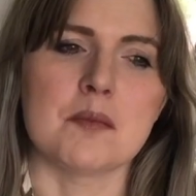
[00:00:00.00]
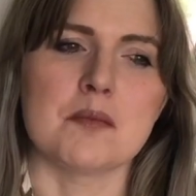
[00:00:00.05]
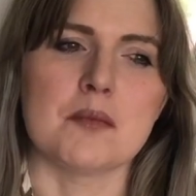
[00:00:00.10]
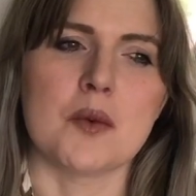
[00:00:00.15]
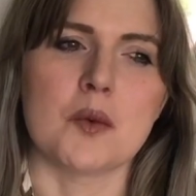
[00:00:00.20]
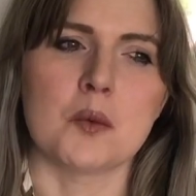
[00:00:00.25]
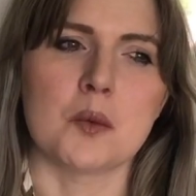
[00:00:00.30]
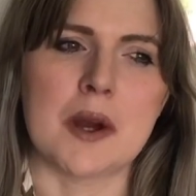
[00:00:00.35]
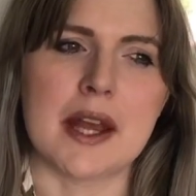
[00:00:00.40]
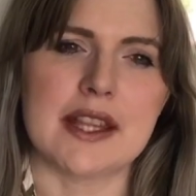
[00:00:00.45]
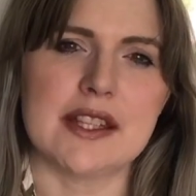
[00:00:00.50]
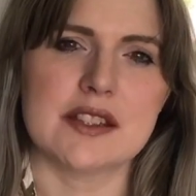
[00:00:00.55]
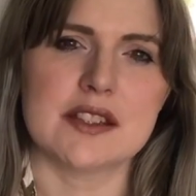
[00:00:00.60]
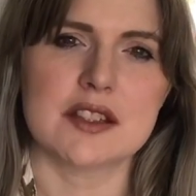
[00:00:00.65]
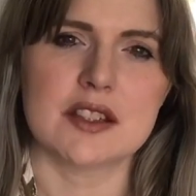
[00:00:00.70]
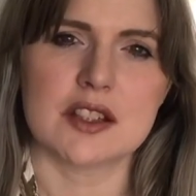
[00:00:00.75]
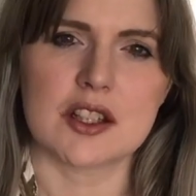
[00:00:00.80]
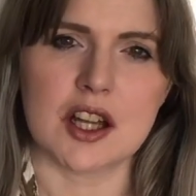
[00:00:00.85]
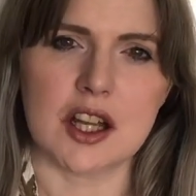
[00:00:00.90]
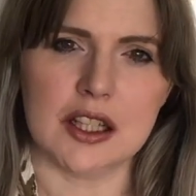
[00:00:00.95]
white
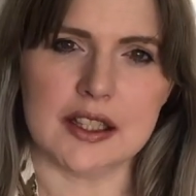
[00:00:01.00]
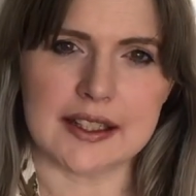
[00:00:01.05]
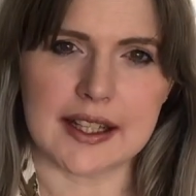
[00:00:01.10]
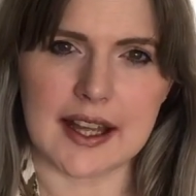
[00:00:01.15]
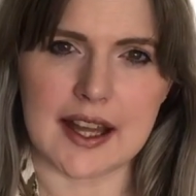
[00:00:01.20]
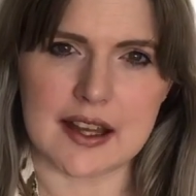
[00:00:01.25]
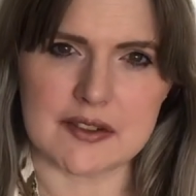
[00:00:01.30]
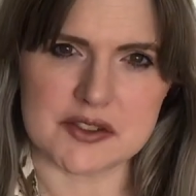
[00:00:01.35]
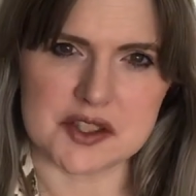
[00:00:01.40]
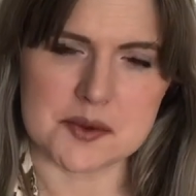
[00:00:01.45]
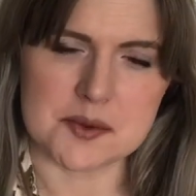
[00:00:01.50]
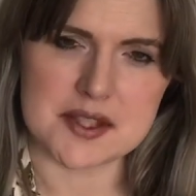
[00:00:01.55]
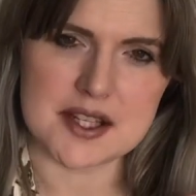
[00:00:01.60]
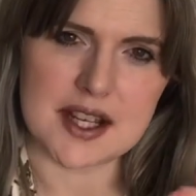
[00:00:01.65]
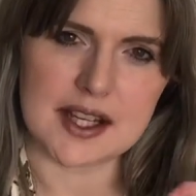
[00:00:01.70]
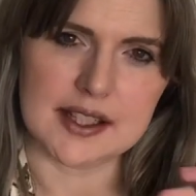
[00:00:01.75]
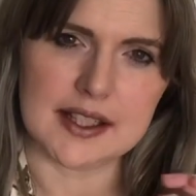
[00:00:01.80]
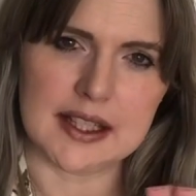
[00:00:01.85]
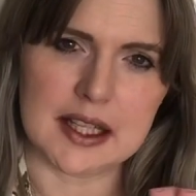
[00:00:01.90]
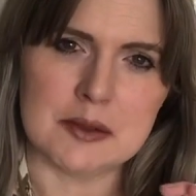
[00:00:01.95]
cotton canvas which
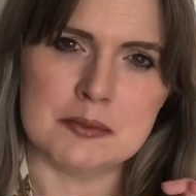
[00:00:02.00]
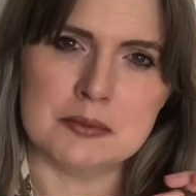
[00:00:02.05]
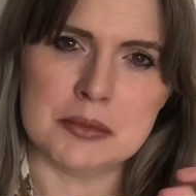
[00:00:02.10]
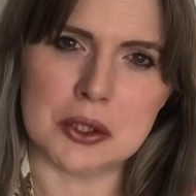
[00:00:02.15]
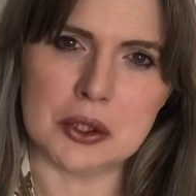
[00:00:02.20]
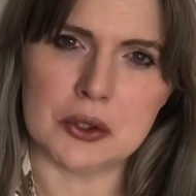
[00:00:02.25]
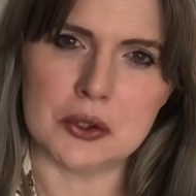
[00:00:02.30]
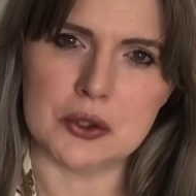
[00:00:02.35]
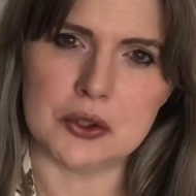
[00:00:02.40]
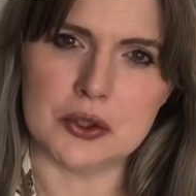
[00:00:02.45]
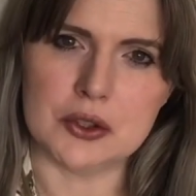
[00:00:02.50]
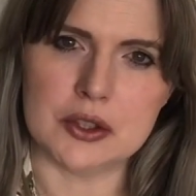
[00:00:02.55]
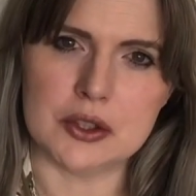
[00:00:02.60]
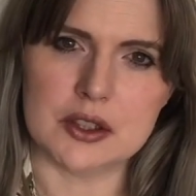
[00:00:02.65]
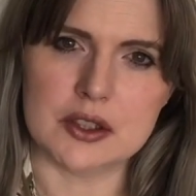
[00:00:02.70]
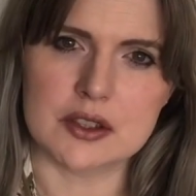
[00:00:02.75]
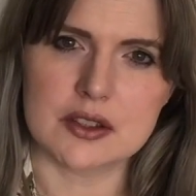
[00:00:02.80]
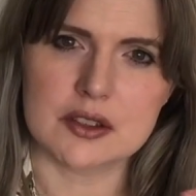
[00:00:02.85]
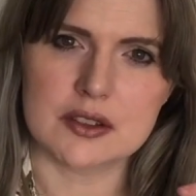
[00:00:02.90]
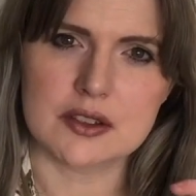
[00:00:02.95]
had like a blue
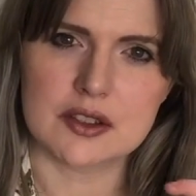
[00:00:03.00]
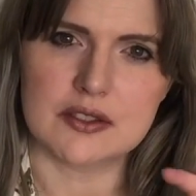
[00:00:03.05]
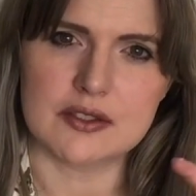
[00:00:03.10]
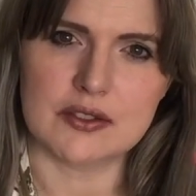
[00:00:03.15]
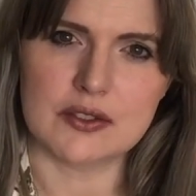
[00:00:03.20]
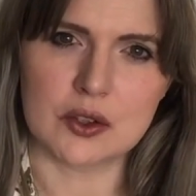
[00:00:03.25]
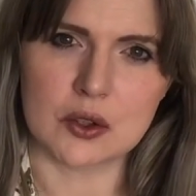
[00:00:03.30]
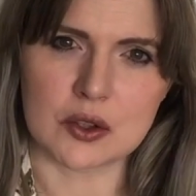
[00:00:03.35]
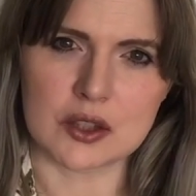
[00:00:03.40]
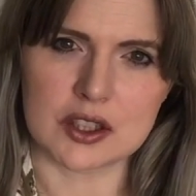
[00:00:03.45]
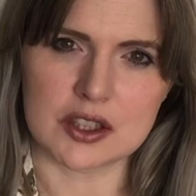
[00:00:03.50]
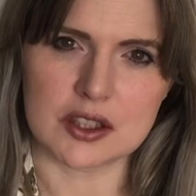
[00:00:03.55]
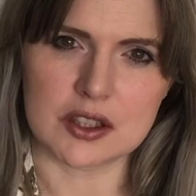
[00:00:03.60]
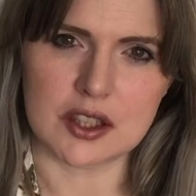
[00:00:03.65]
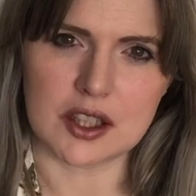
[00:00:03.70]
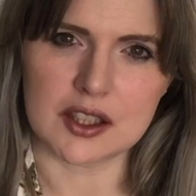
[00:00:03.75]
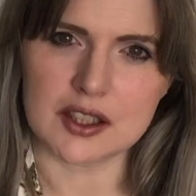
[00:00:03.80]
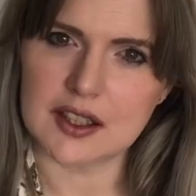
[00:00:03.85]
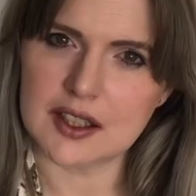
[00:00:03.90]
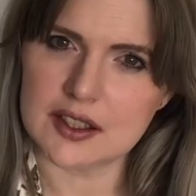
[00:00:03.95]
floral
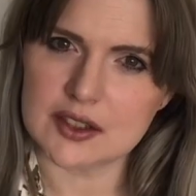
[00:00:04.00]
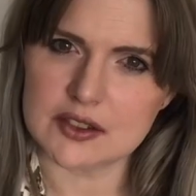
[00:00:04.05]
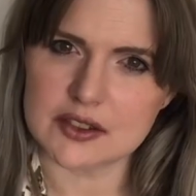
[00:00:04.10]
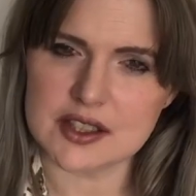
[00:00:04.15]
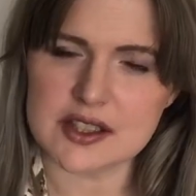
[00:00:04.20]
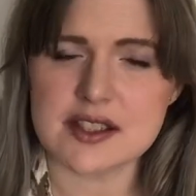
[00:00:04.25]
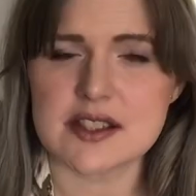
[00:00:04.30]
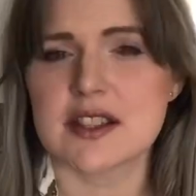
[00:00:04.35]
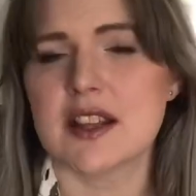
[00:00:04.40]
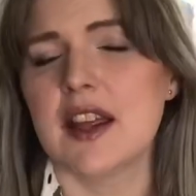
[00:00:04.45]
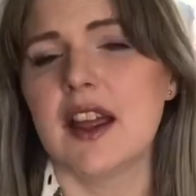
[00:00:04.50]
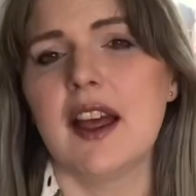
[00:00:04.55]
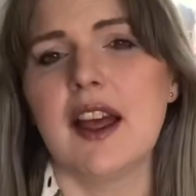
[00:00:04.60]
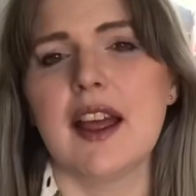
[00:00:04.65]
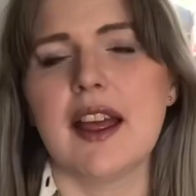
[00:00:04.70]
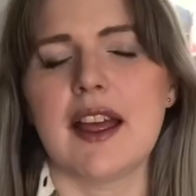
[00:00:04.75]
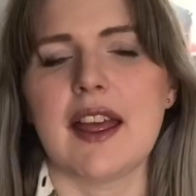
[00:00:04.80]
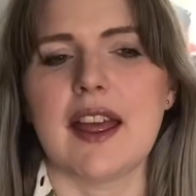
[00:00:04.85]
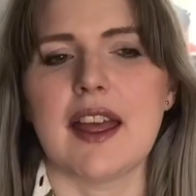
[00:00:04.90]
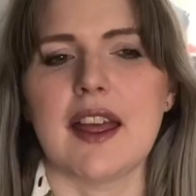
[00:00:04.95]
outline on it.
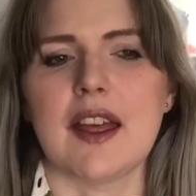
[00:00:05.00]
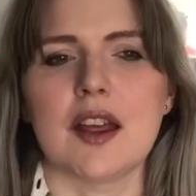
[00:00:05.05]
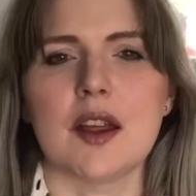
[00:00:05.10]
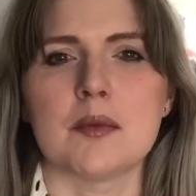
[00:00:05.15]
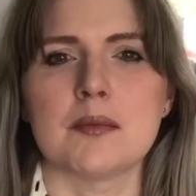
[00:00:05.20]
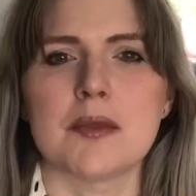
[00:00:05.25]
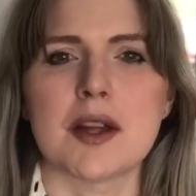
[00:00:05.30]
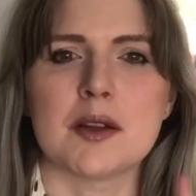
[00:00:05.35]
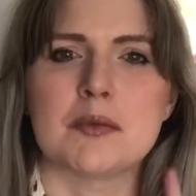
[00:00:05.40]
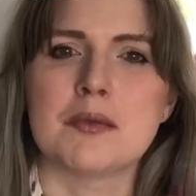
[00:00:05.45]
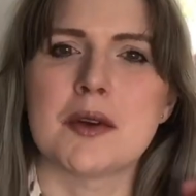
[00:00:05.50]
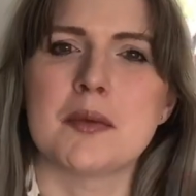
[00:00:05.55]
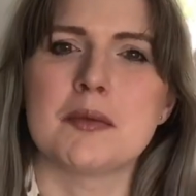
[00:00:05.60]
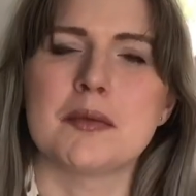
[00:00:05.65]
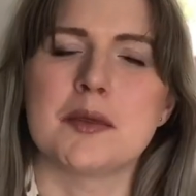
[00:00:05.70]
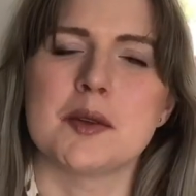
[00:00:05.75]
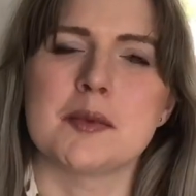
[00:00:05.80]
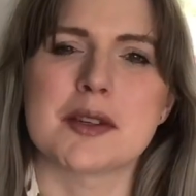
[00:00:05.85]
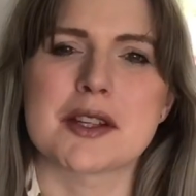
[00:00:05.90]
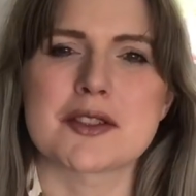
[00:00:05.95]
I'll pop a
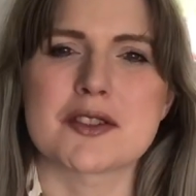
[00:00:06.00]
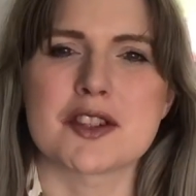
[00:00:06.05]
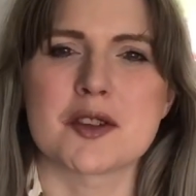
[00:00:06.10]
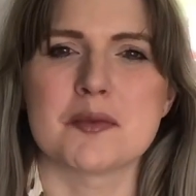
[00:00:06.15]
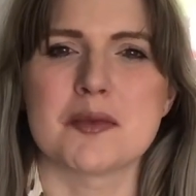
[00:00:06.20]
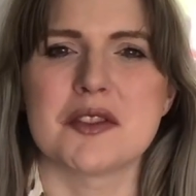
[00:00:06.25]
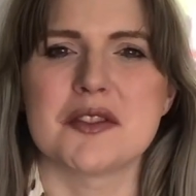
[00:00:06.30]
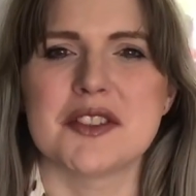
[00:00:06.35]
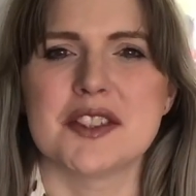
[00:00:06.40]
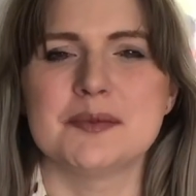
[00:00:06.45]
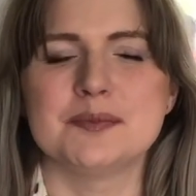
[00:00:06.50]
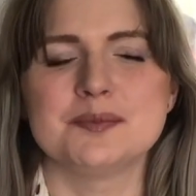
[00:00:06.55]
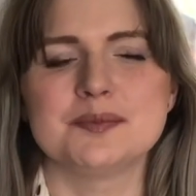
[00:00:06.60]
wee picture up of it.